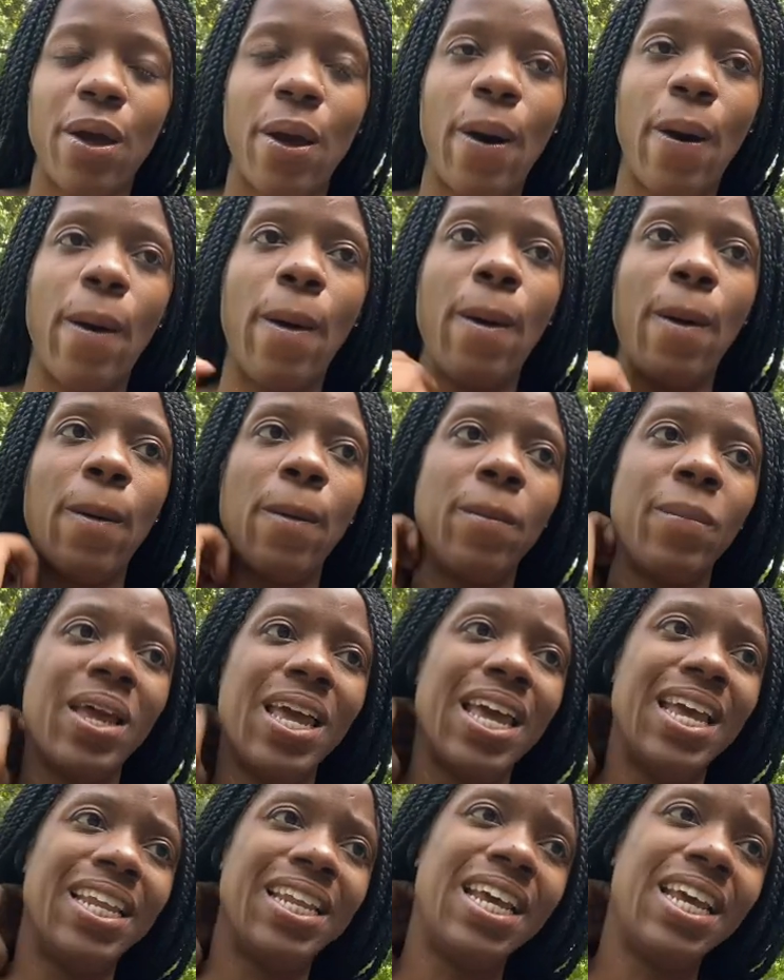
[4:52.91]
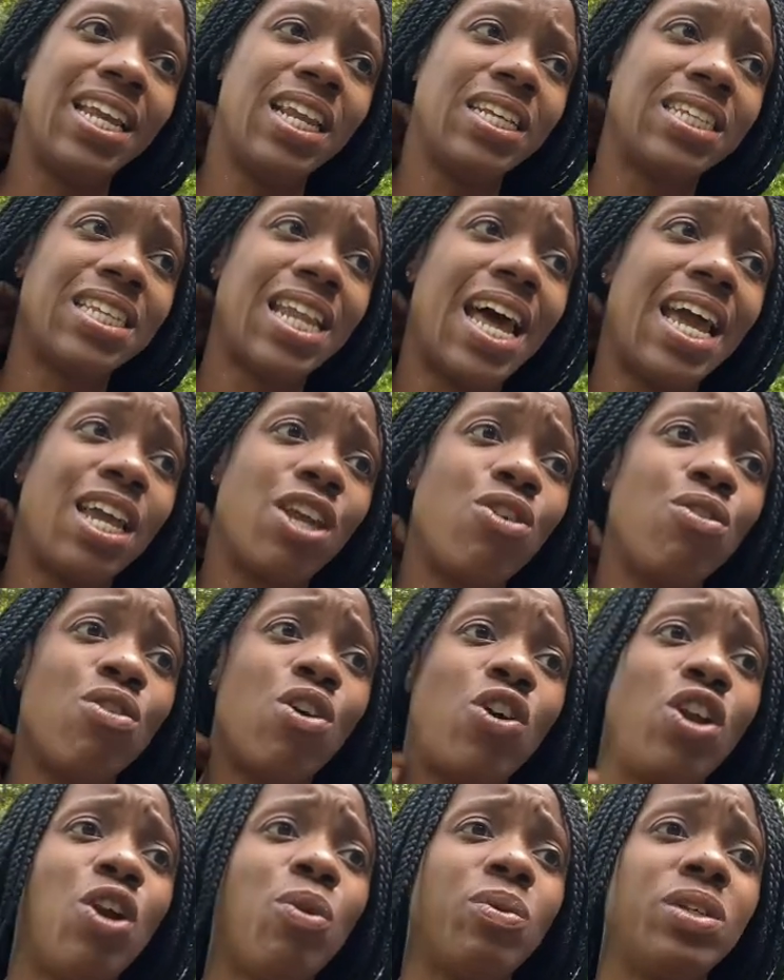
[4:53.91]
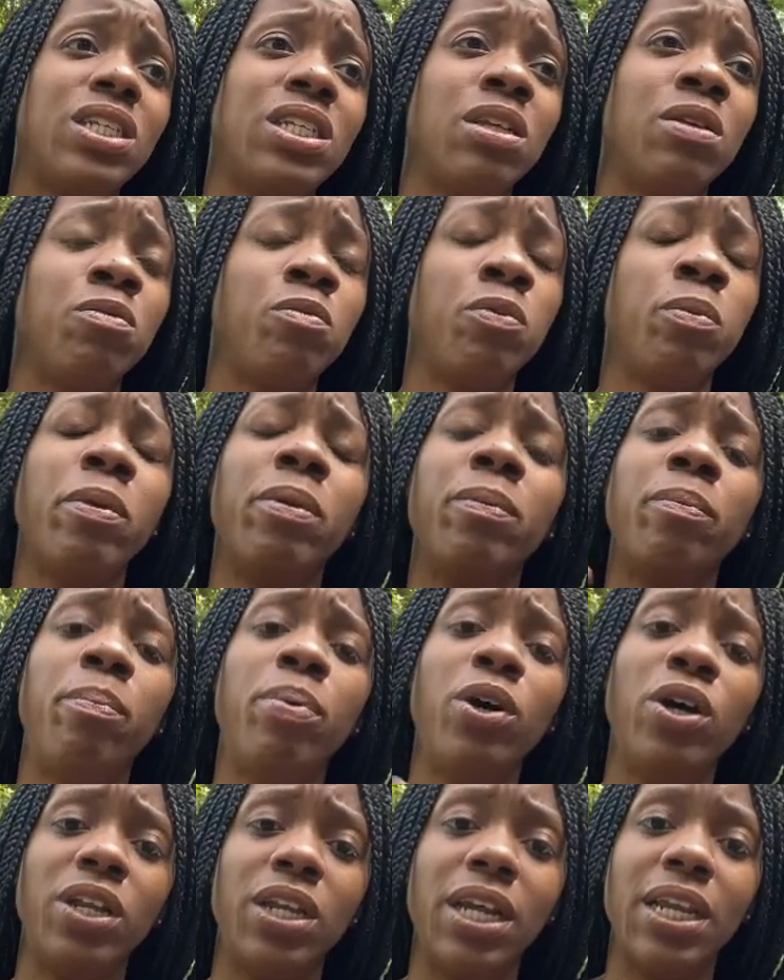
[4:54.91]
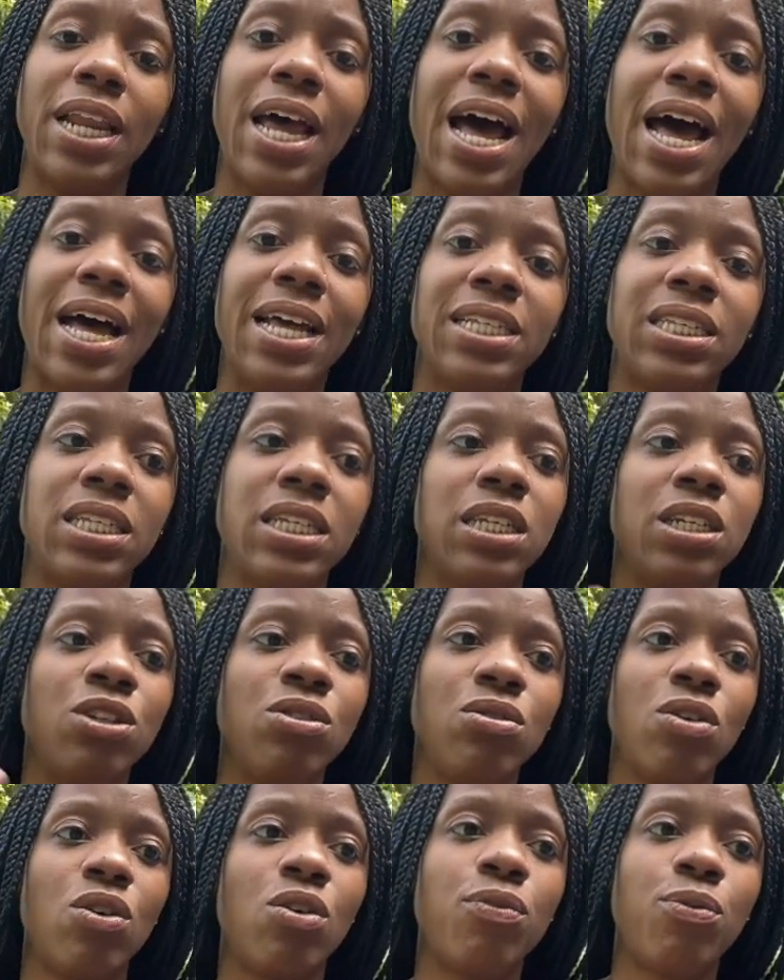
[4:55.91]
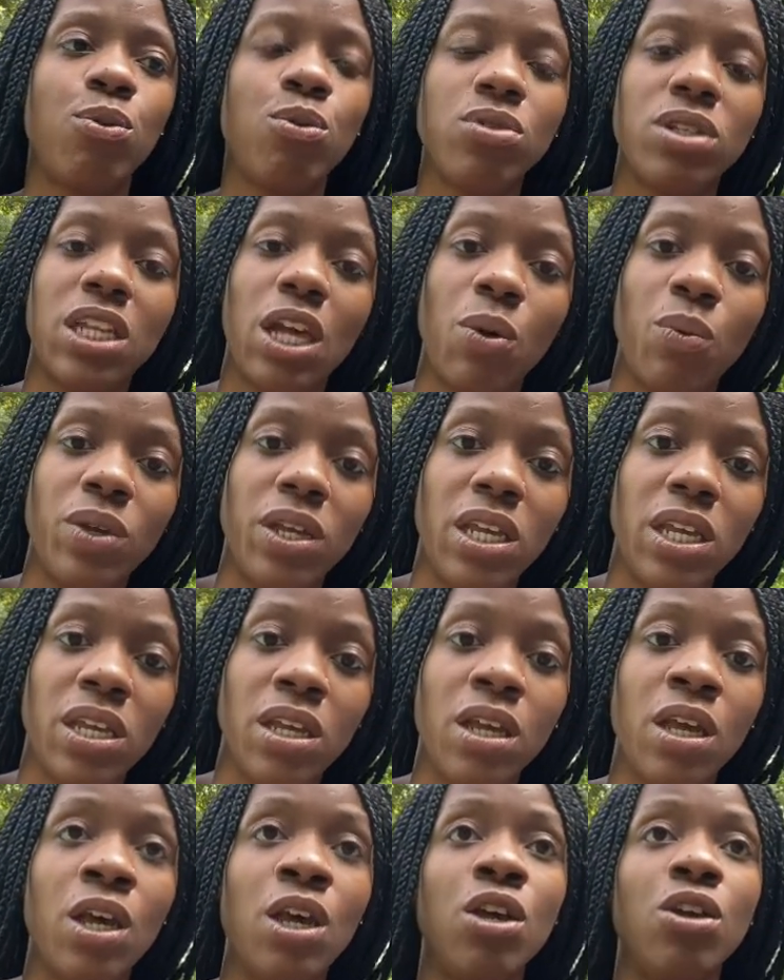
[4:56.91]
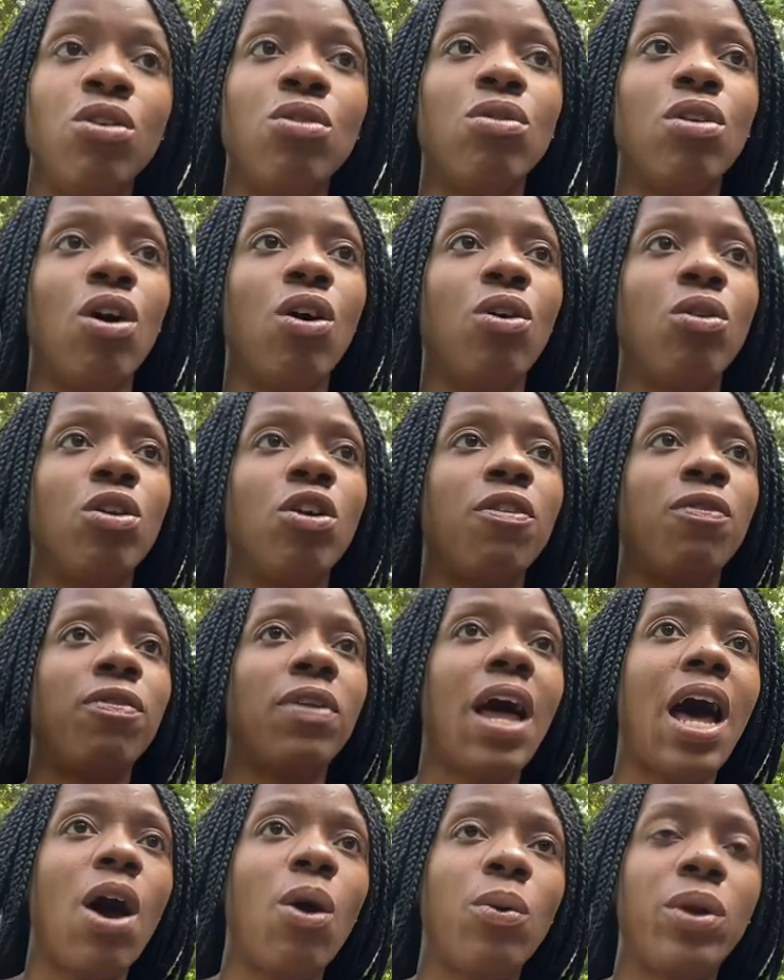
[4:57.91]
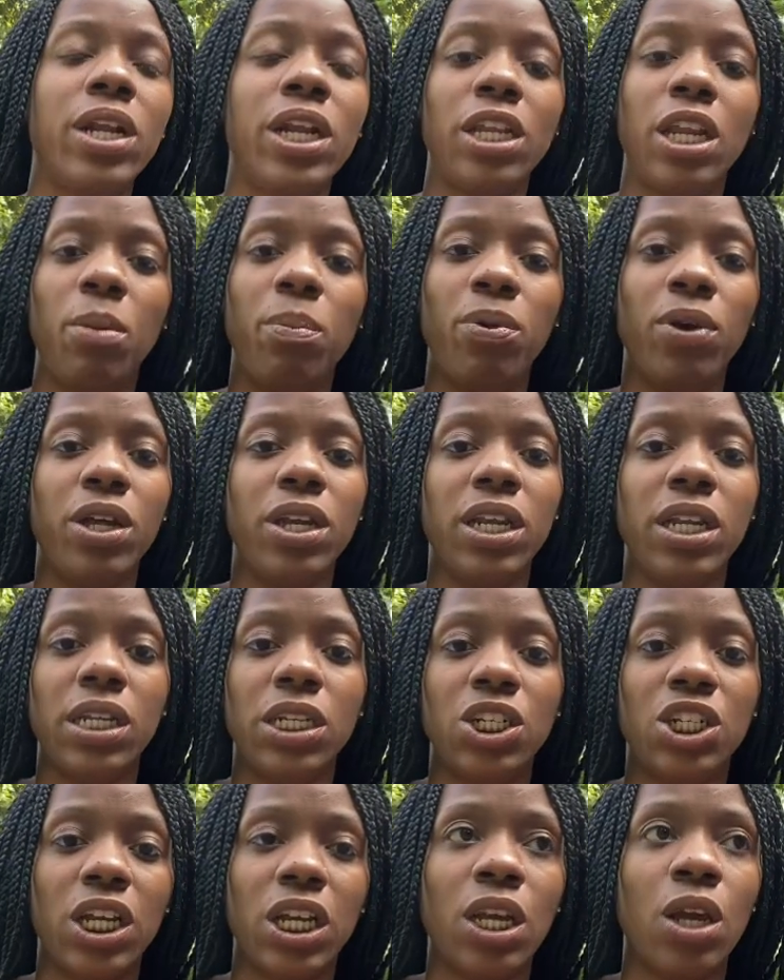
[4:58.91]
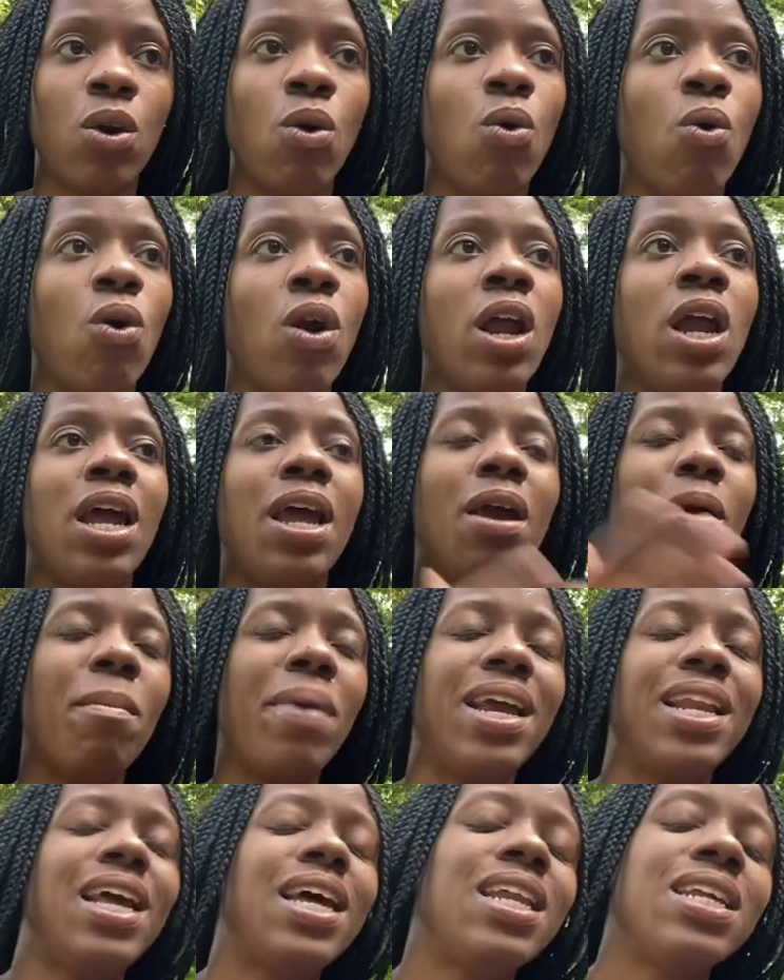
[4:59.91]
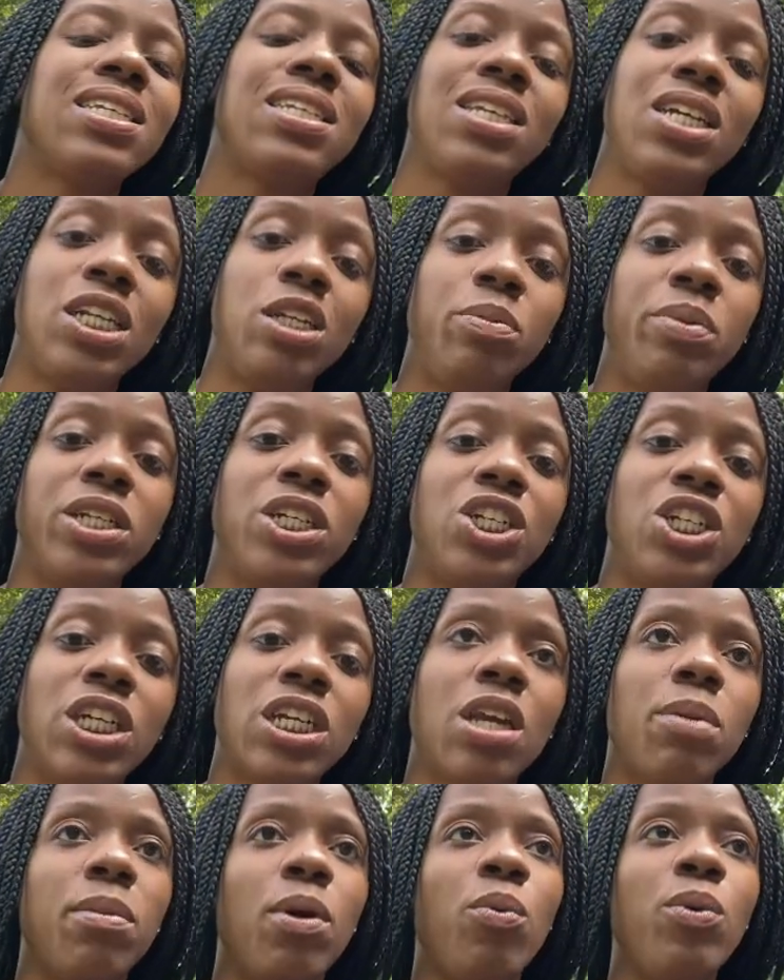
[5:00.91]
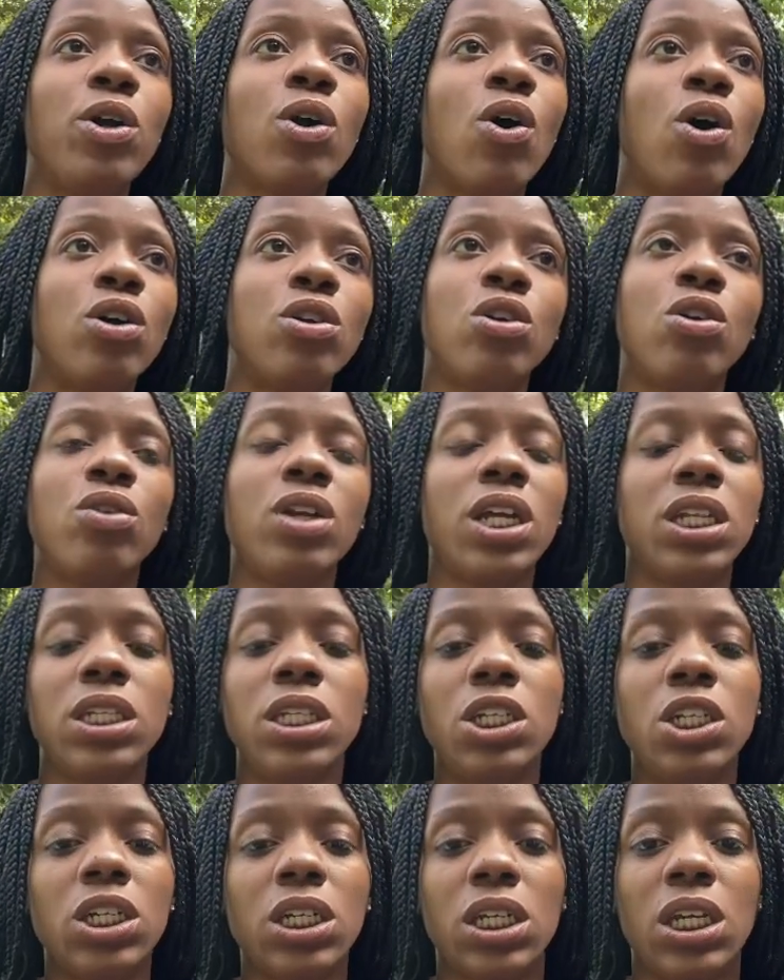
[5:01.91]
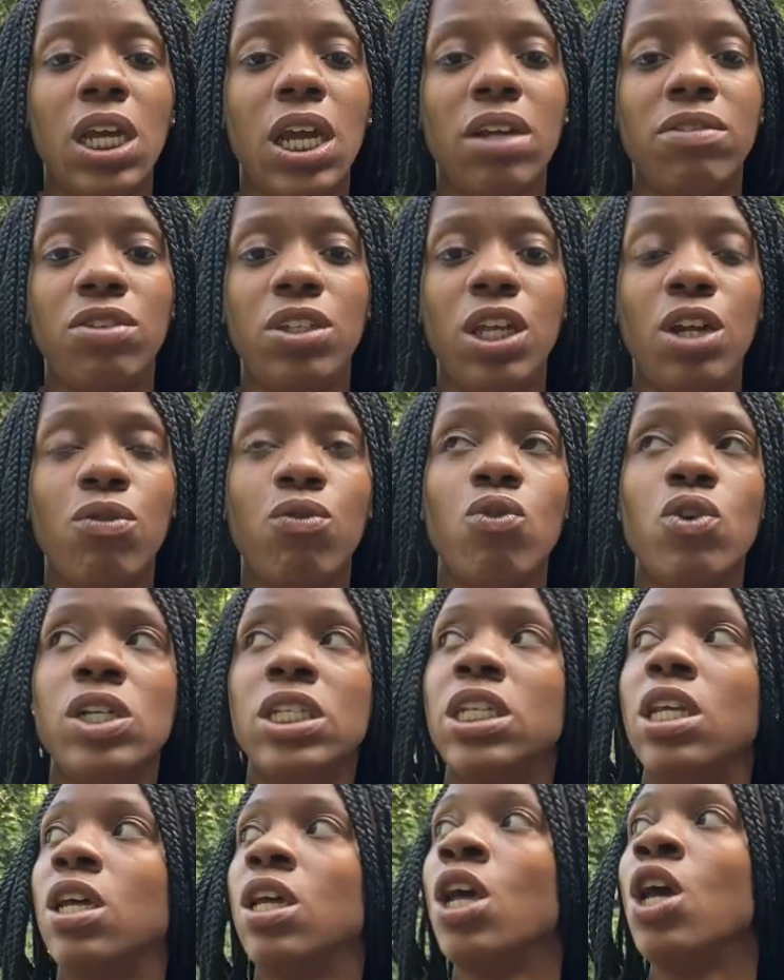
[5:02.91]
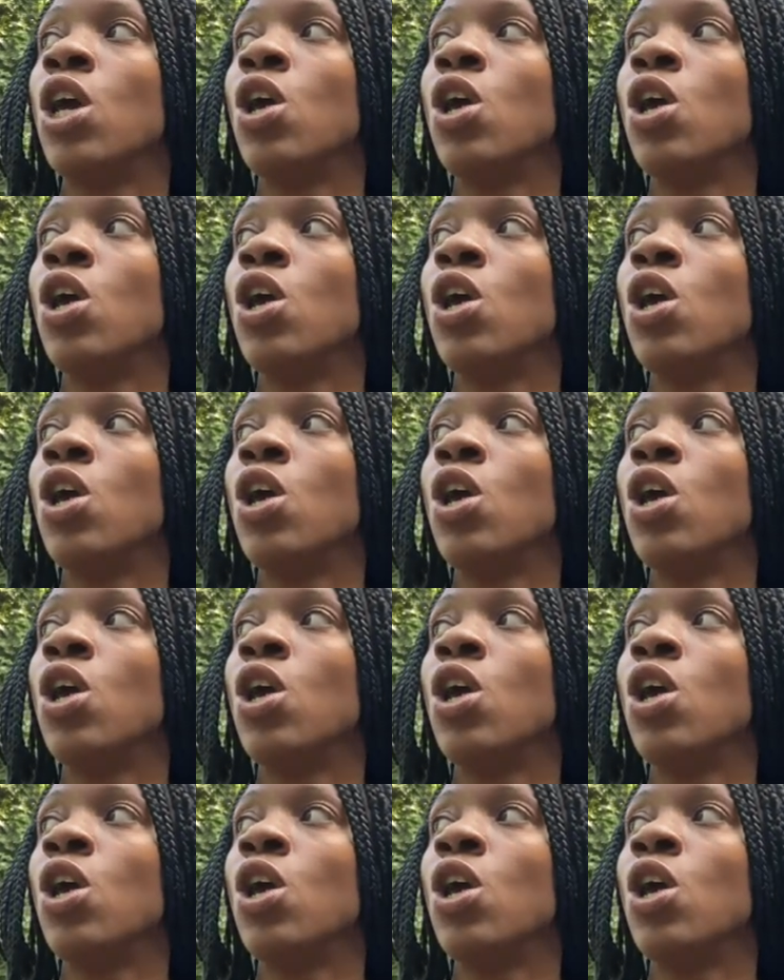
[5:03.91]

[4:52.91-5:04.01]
And then it's like, you know, they was putting a nod to, you know, the foods that we eat, you know, the flour that they putting in the chicken, or it might not necessarily be the chicken, but we all know that these chicken have steroids, and